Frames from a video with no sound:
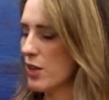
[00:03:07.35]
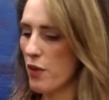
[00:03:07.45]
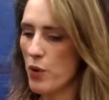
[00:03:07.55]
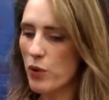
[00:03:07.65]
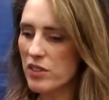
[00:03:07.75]
So
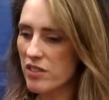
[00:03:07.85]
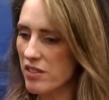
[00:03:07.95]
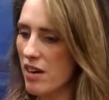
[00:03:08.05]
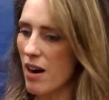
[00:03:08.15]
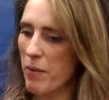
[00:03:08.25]
if you want to
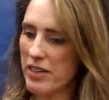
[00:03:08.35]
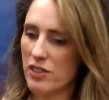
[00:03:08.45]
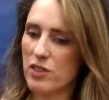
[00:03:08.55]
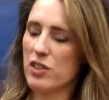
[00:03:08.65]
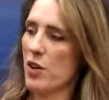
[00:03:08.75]
start by
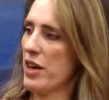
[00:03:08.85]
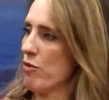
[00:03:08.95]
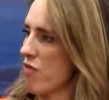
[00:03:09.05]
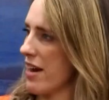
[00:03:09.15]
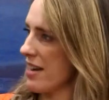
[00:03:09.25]
just
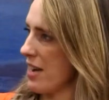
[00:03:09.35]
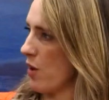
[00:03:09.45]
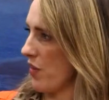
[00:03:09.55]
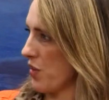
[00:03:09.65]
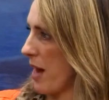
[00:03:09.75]
zoning right in
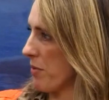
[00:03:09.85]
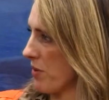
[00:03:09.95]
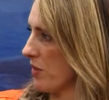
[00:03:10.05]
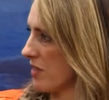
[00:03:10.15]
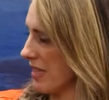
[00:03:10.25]
on the chapter
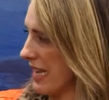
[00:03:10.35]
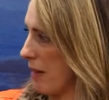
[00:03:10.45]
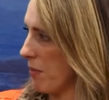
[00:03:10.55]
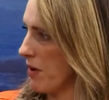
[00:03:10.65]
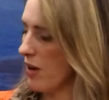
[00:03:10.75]
on
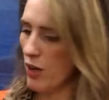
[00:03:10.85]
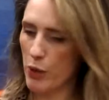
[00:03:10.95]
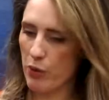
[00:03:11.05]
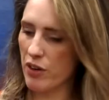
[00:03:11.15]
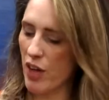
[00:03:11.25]
sleep,
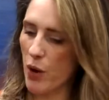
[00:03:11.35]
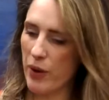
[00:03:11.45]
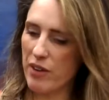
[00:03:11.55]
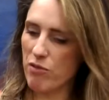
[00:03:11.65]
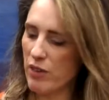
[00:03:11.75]
you can go
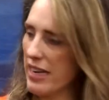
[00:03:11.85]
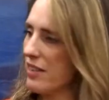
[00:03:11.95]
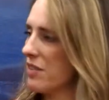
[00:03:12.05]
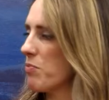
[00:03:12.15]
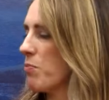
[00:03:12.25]
in,
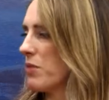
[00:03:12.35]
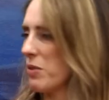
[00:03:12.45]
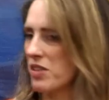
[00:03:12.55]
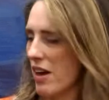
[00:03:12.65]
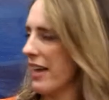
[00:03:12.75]
read the
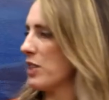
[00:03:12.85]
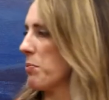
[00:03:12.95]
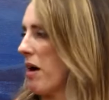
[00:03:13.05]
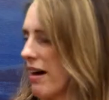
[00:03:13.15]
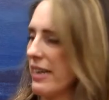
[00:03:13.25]
science
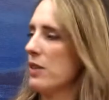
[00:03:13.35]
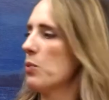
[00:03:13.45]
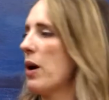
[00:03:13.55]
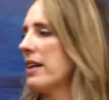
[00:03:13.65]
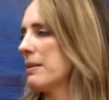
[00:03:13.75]
behind
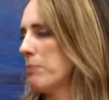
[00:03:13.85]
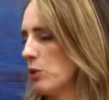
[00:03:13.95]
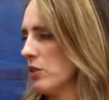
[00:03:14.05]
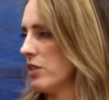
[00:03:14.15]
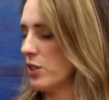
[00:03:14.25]
why it's
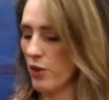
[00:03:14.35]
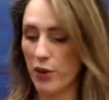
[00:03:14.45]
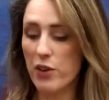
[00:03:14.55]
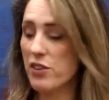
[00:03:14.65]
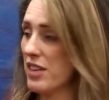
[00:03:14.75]
important to do it, or
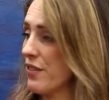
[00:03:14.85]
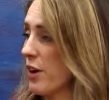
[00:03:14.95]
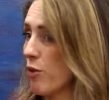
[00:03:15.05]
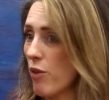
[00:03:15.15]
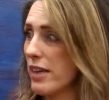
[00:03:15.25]
you can just even
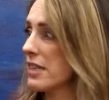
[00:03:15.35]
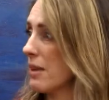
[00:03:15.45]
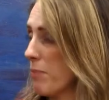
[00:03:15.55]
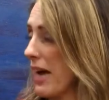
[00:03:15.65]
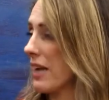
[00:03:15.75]
go right to
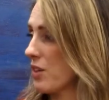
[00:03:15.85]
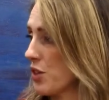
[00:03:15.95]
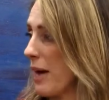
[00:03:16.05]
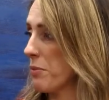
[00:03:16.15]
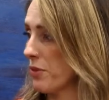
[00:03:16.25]
the back of the
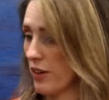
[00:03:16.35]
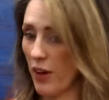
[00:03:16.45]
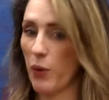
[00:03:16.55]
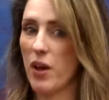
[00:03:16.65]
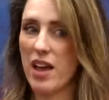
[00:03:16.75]
chapter and
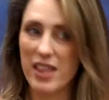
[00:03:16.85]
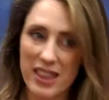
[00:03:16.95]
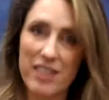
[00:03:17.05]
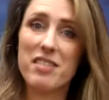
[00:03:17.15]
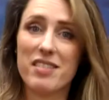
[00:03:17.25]
go,
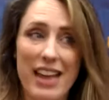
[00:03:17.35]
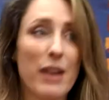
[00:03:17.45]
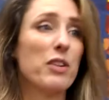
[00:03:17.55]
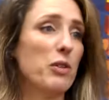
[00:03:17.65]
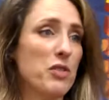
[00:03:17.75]
this is
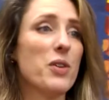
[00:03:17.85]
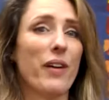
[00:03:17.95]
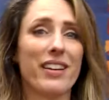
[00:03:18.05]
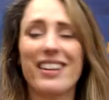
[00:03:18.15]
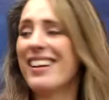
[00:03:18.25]
how you do
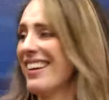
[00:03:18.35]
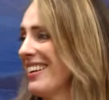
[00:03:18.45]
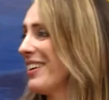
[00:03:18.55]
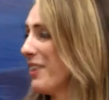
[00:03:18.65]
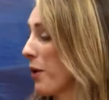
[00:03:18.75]
it,
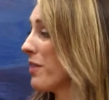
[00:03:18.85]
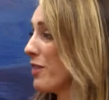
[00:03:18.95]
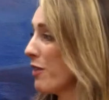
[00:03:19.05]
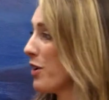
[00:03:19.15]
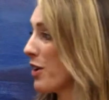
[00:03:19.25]
if
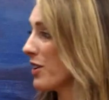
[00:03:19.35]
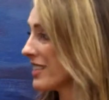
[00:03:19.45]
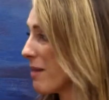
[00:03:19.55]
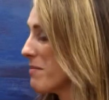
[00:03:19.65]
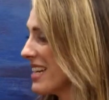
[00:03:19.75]
you've only got
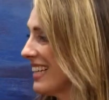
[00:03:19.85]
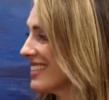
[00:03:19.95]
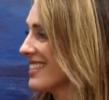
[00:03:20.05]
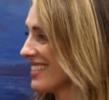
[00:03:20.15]
10 minutes.